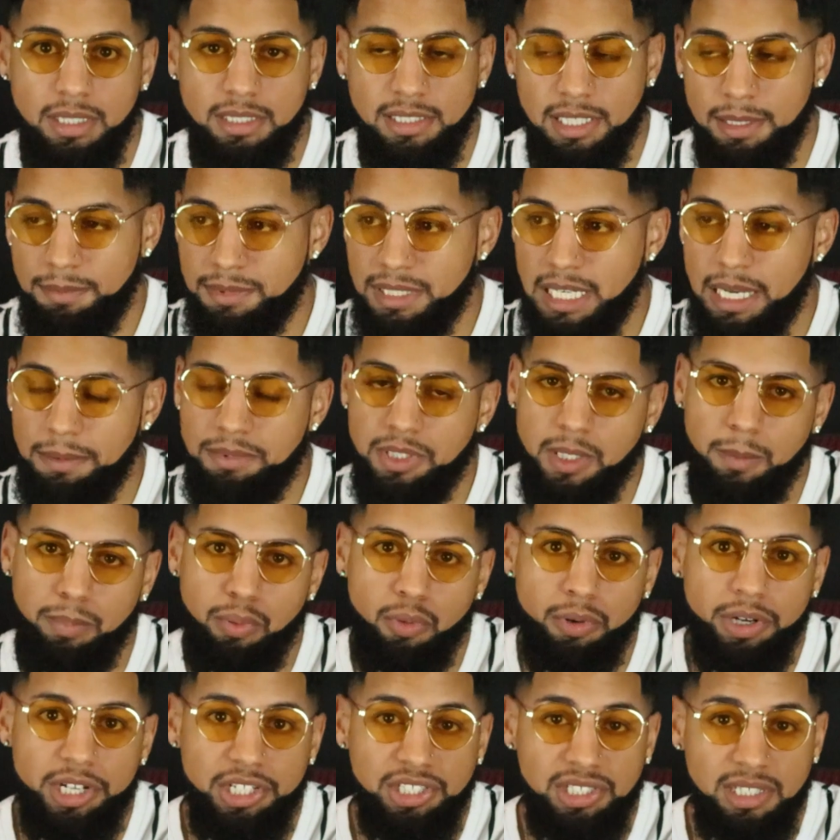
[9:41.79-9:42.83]
Sometimes
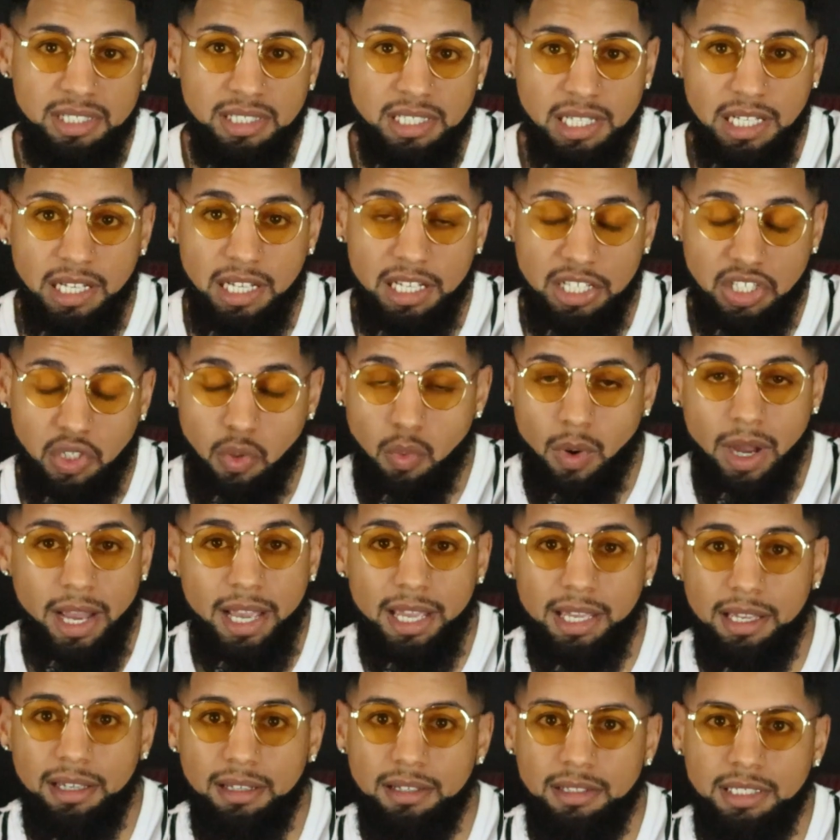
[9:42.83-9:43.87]
support is
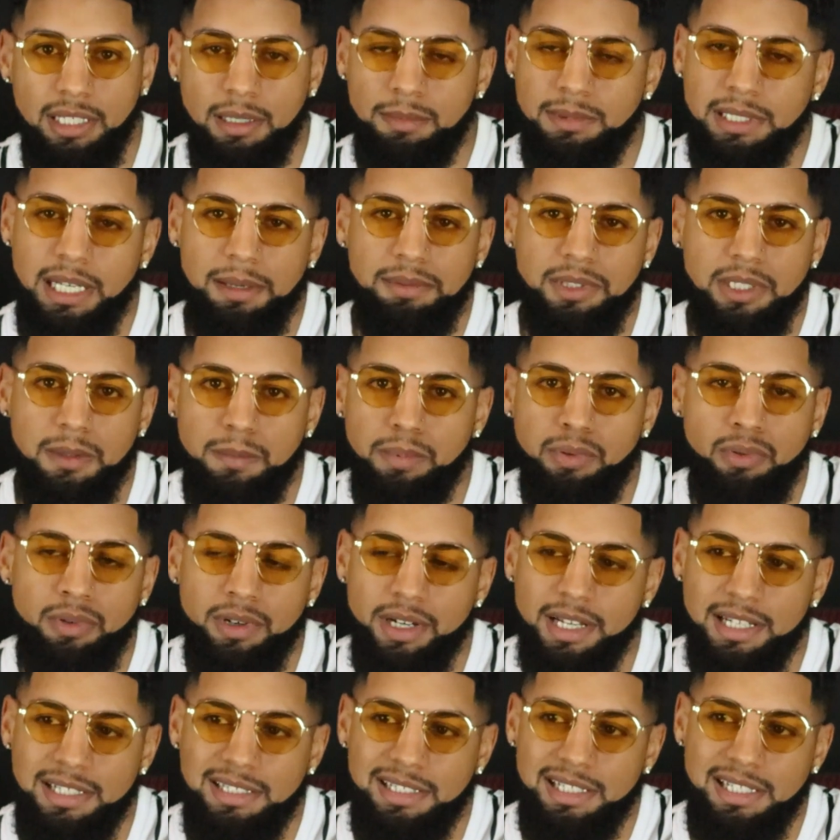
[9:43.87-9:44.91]
quiet. Sometimes
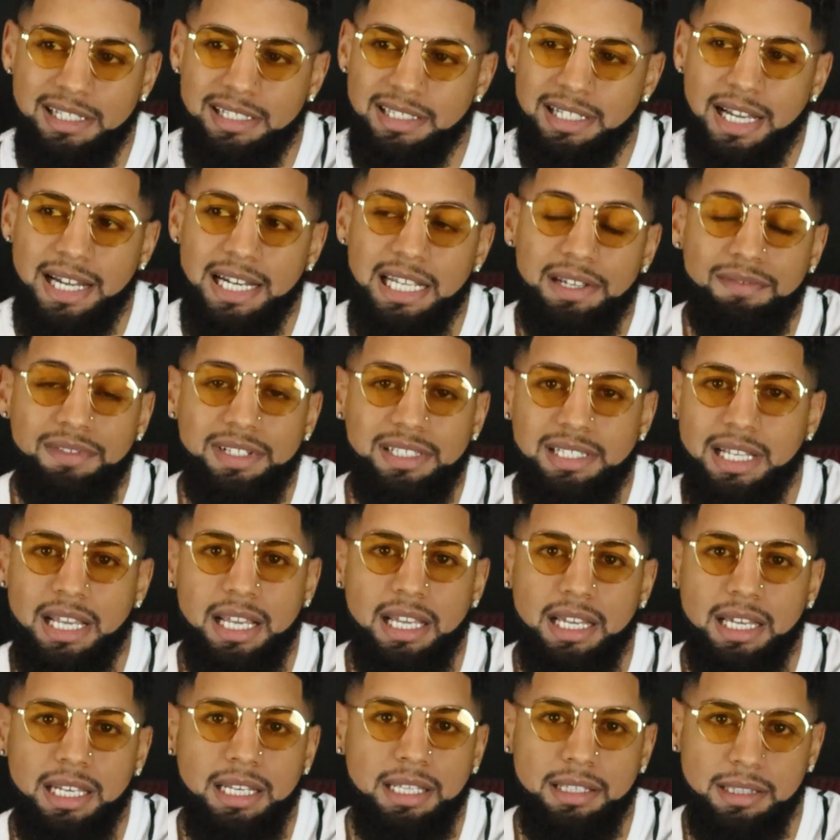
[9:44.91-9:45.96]
support is just not even
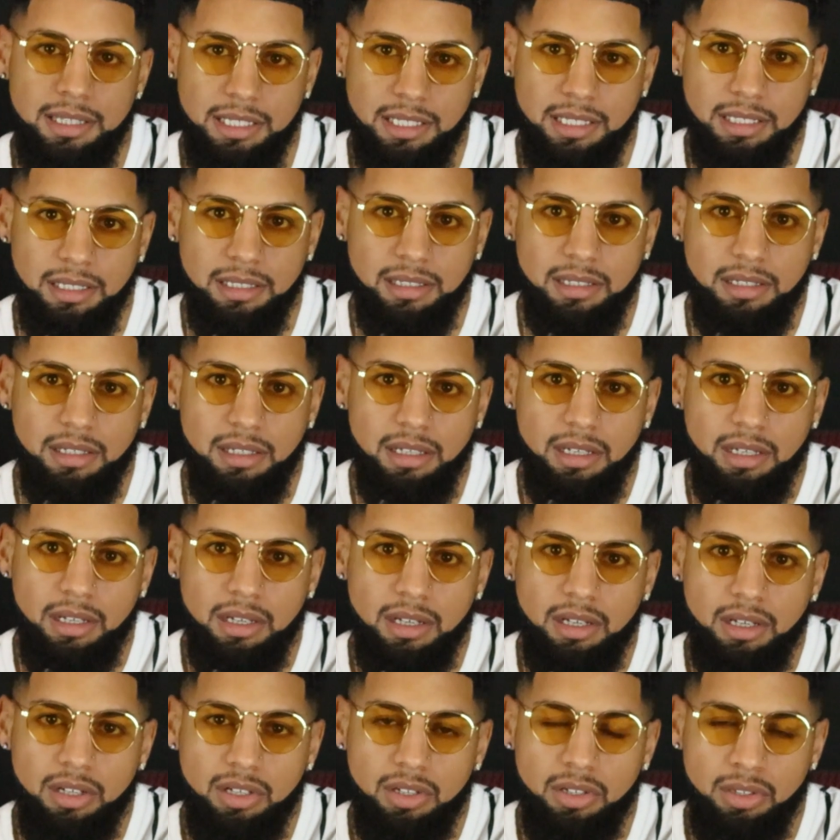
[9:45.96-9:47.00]
saying anything.
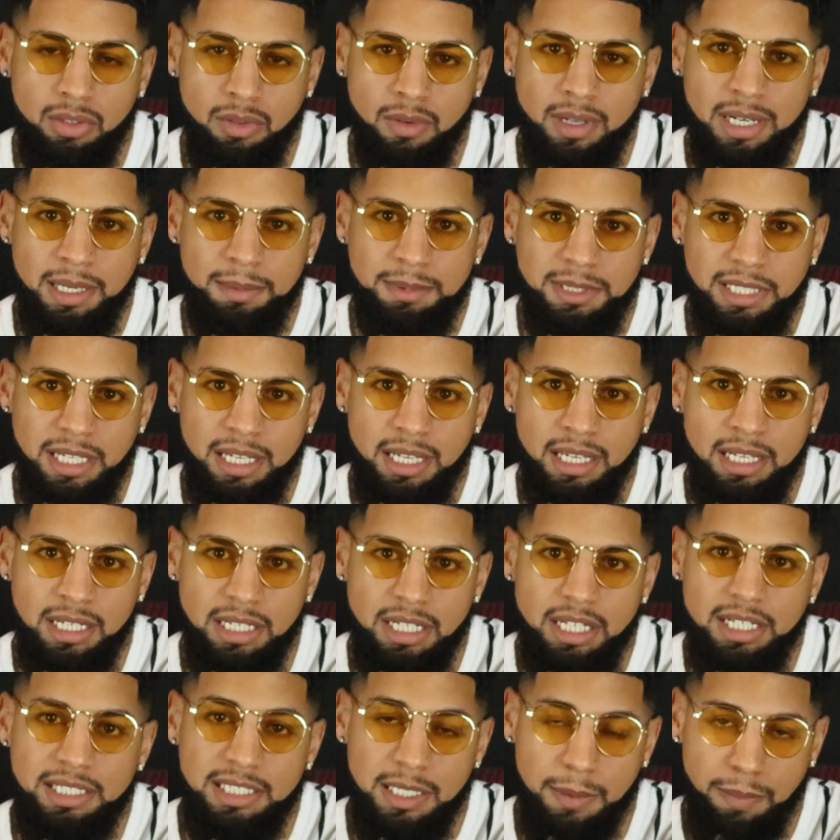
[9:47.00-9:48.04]
You know what I'm
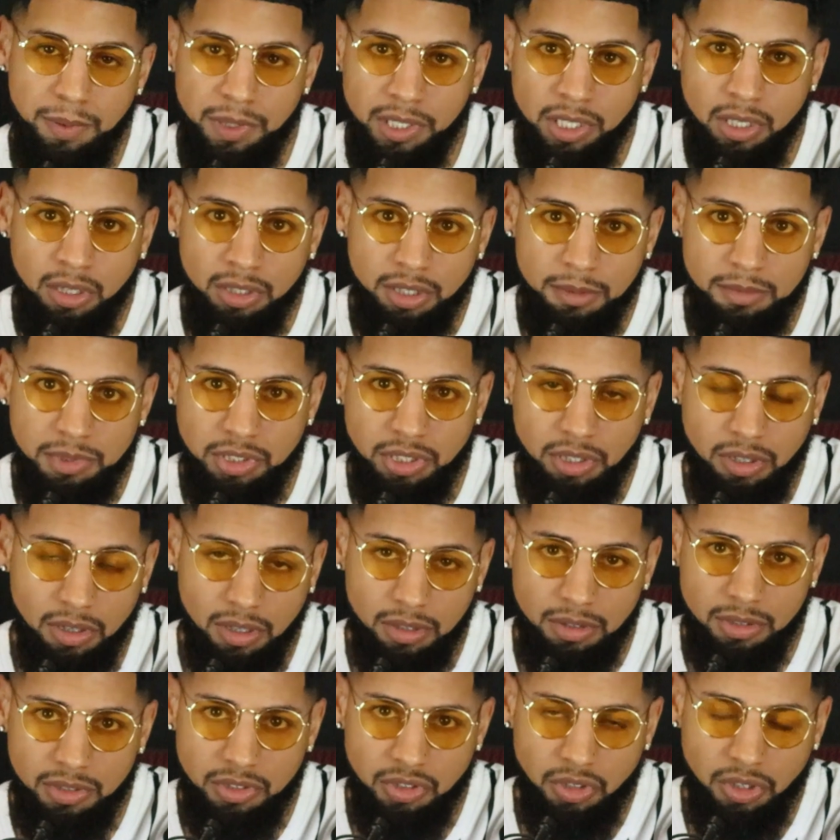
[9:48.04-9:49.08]
saying? Depending on
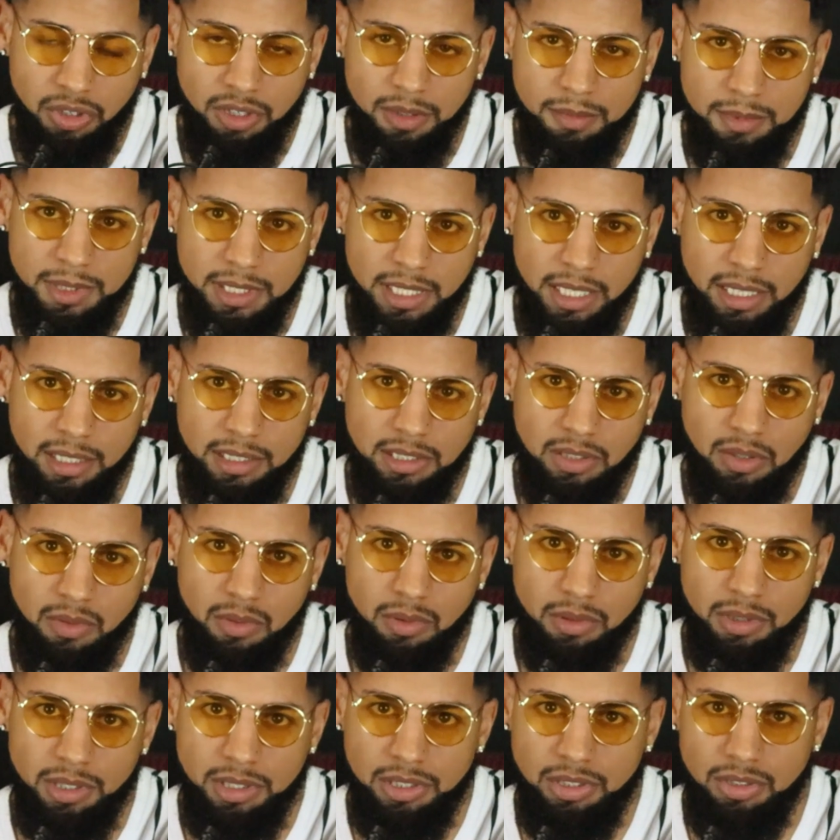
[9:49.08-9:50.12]
the circumstance, of
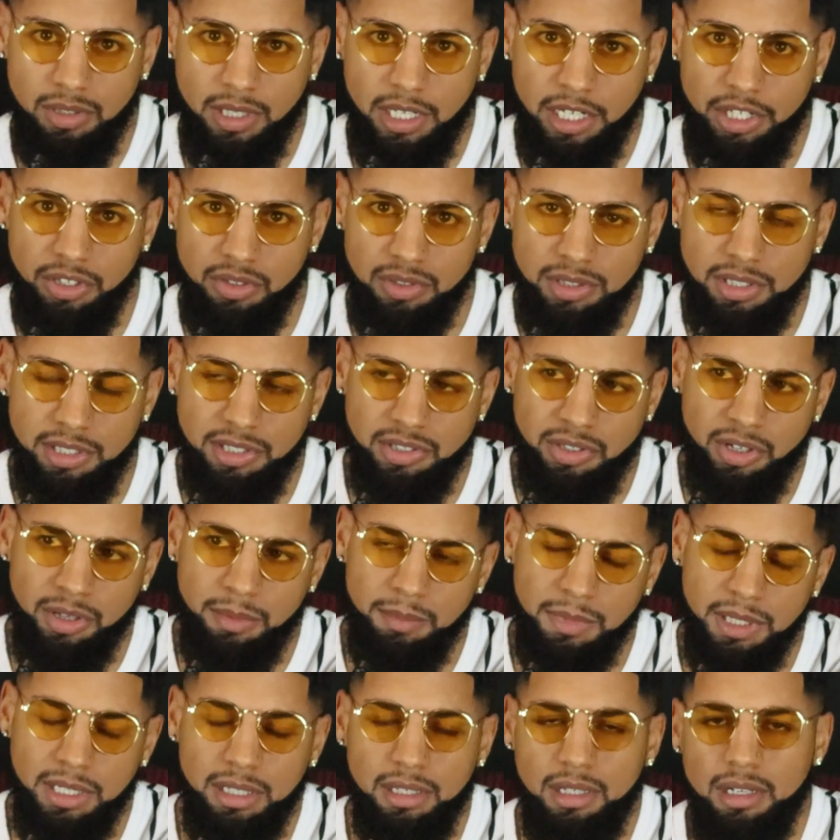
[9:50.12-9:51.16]
course, you gotta use
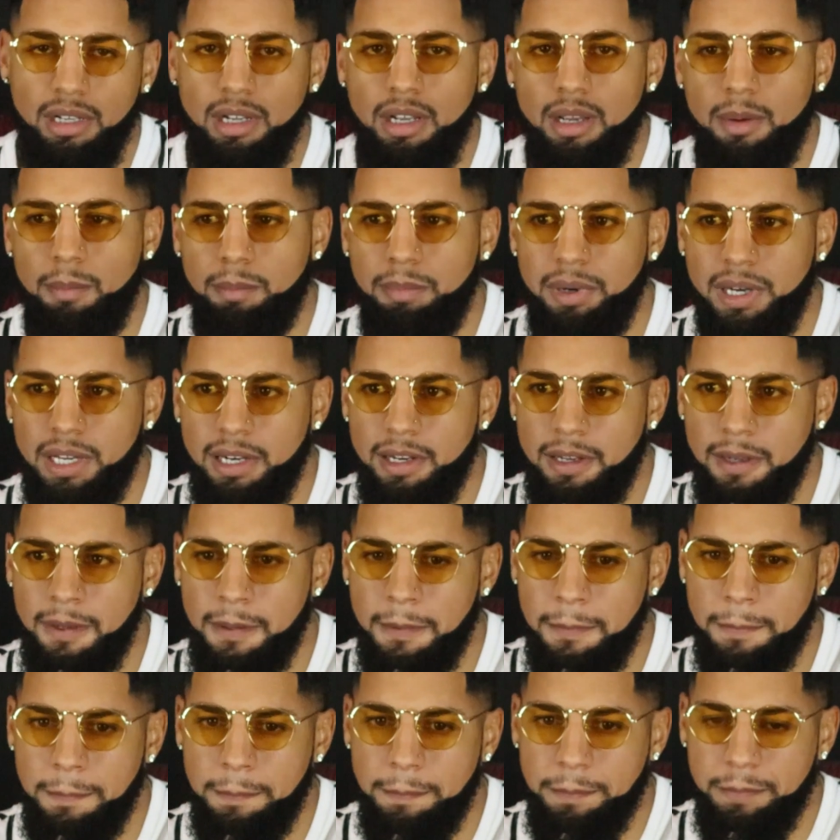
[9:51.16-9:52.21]
discernment. But
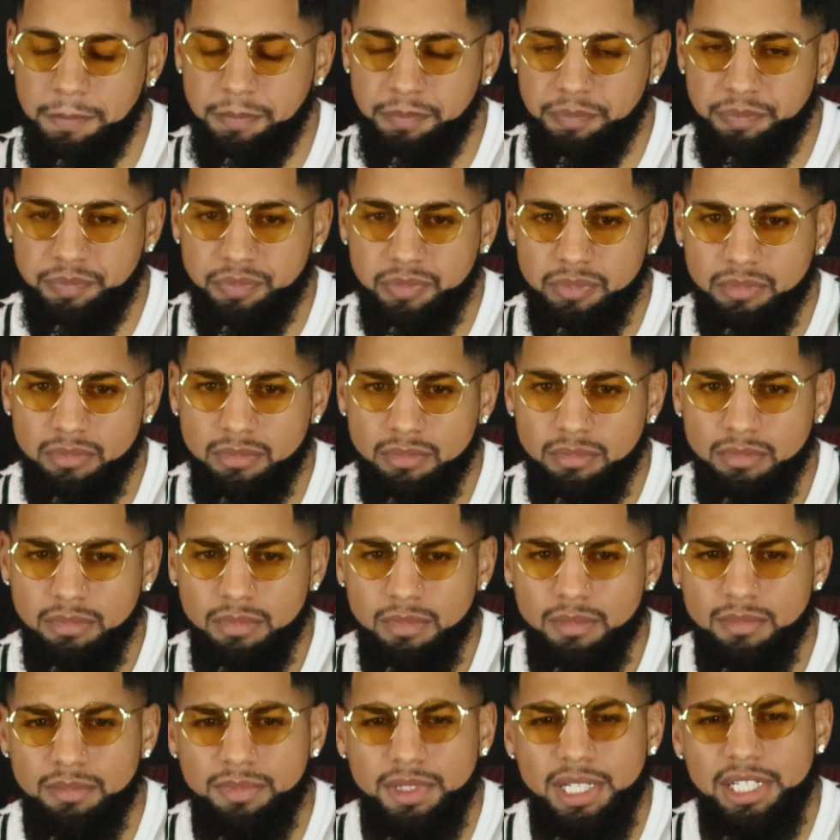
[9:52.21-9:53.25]

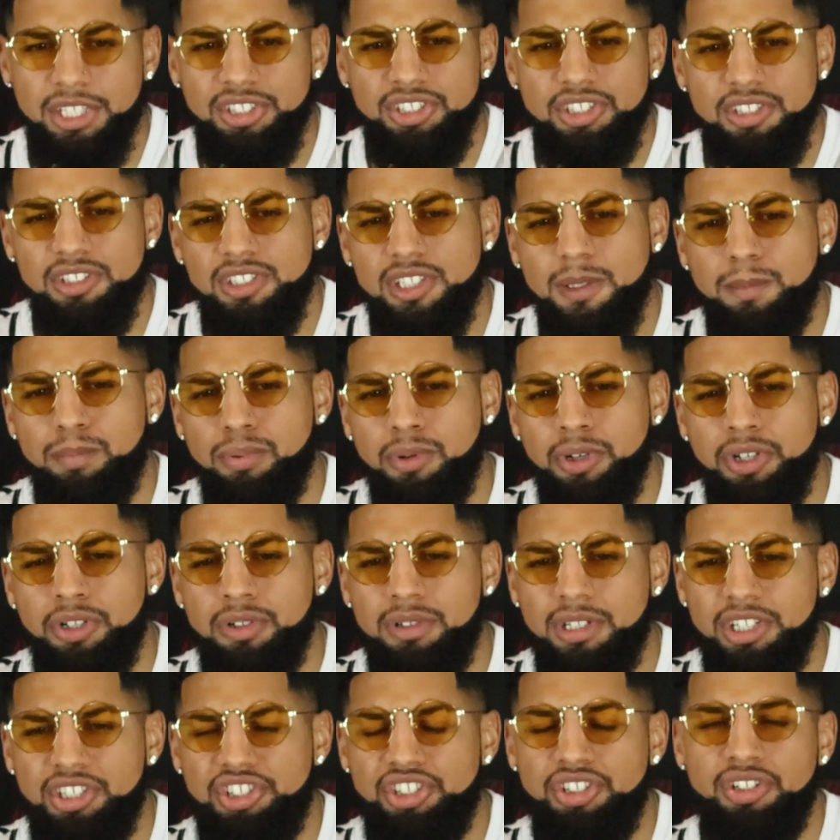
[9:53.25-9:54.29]
does she support
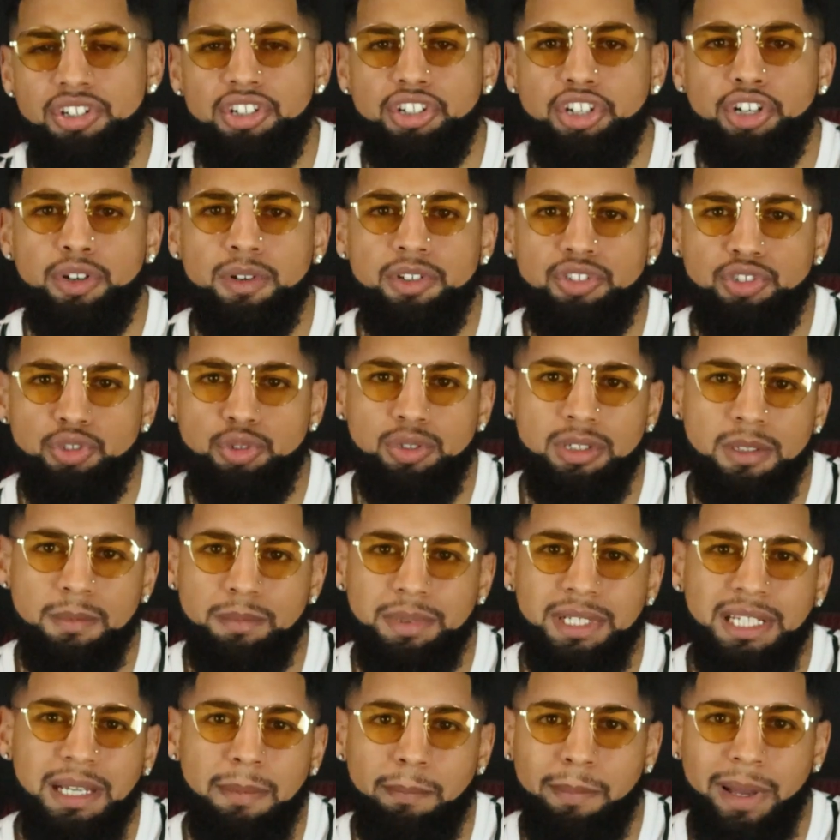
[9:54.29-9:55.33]
you? Does she encourage you to
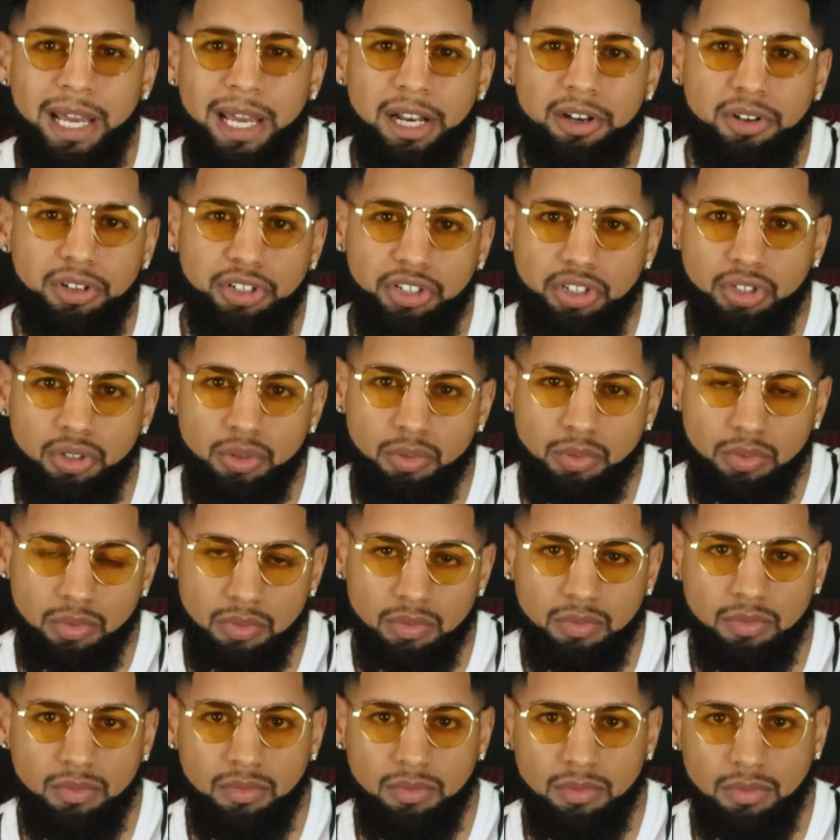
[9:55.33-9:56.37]
be a better
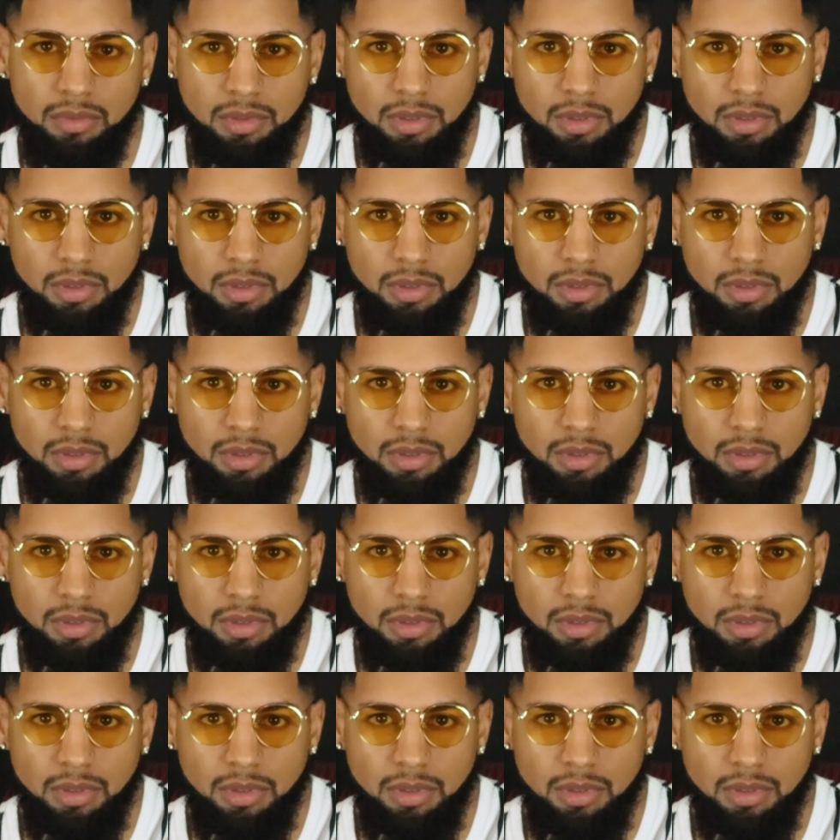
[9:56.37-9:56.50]
you?